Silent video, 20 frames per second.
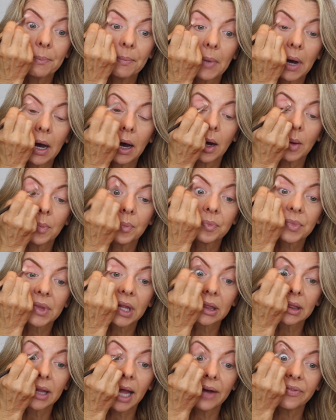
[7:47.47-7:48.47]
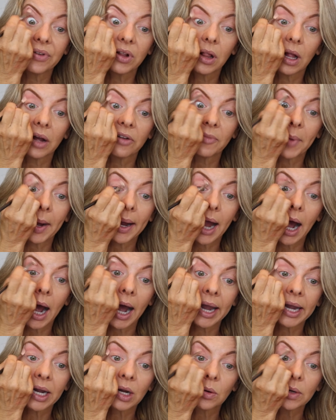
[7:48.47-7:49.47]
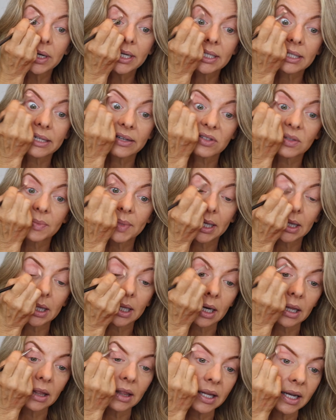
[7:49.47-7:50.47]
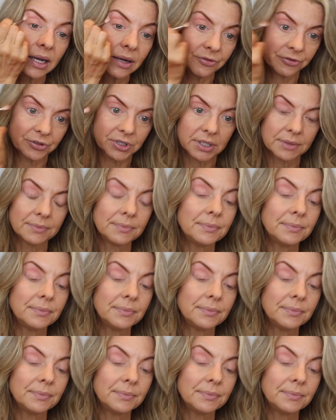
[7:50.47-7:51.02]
level of my eye crease, gives me a little lift.